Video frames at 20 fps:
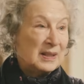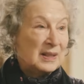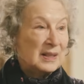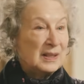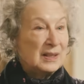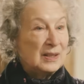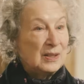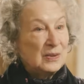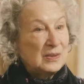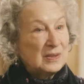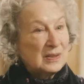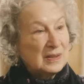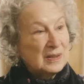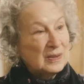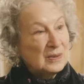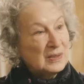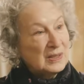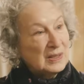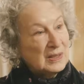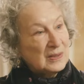And usually
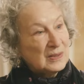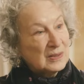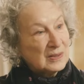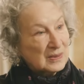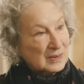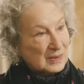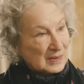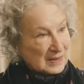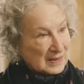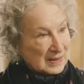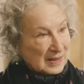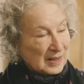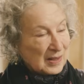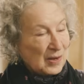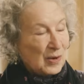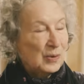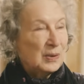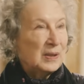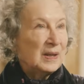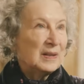your teacher is going to say,
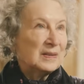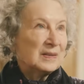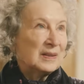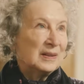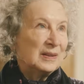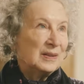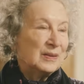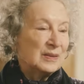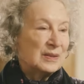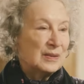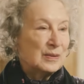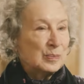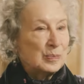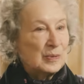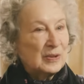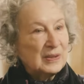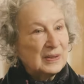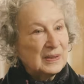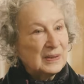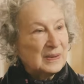oh yes, I knew she was
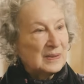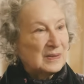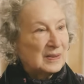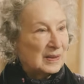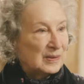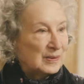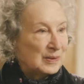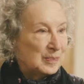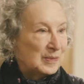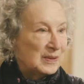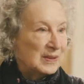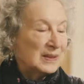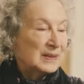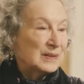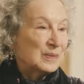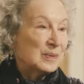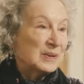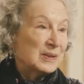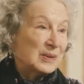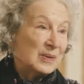brilliant, etc. But
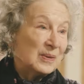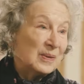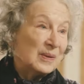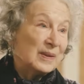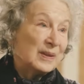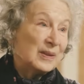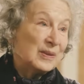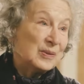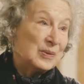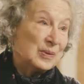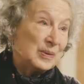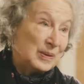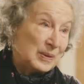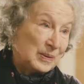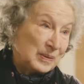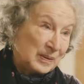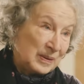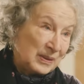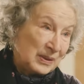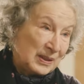this one told the
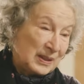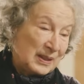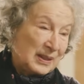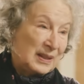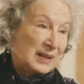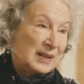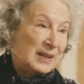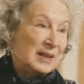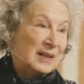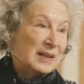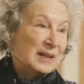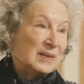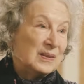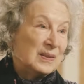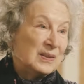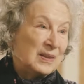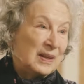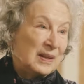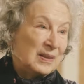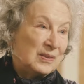truth and
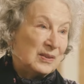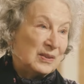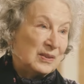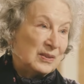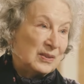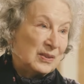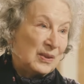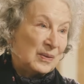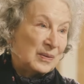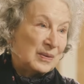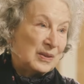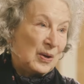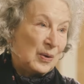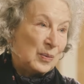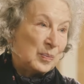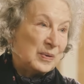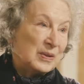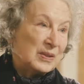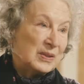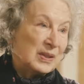said she showed
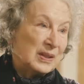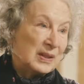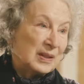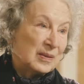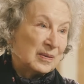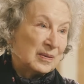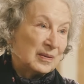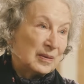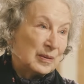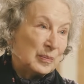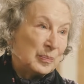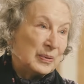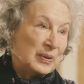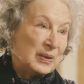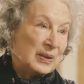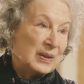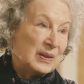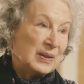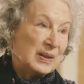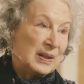no particular
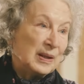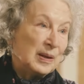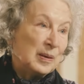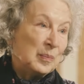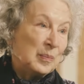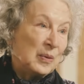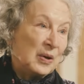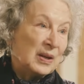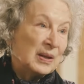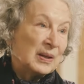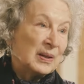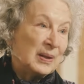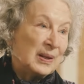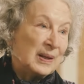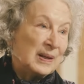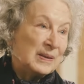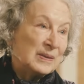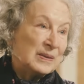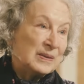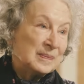ability in my
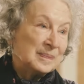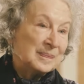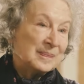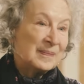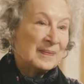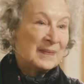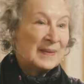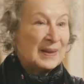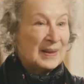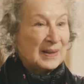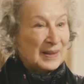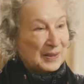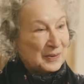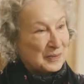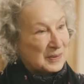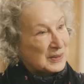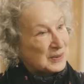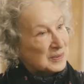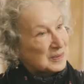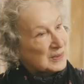class,
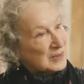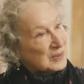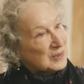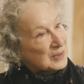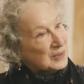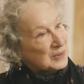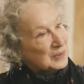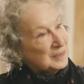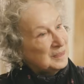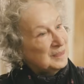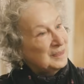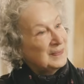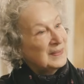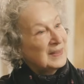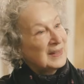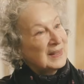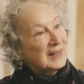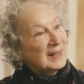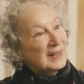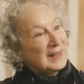which was true.
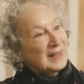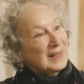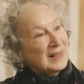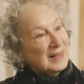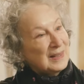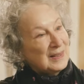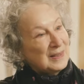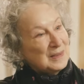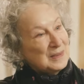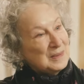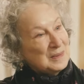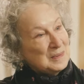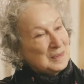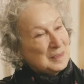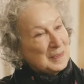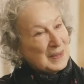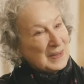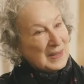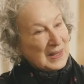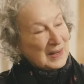
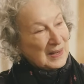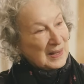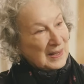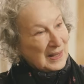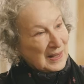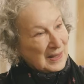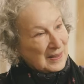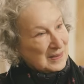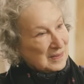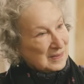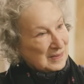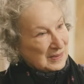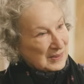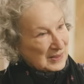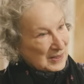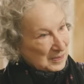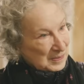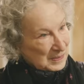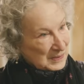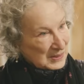But then I had a
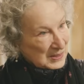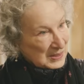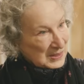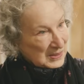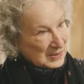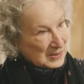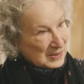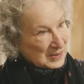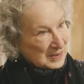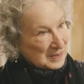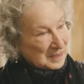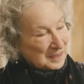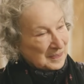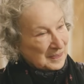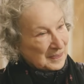different teacher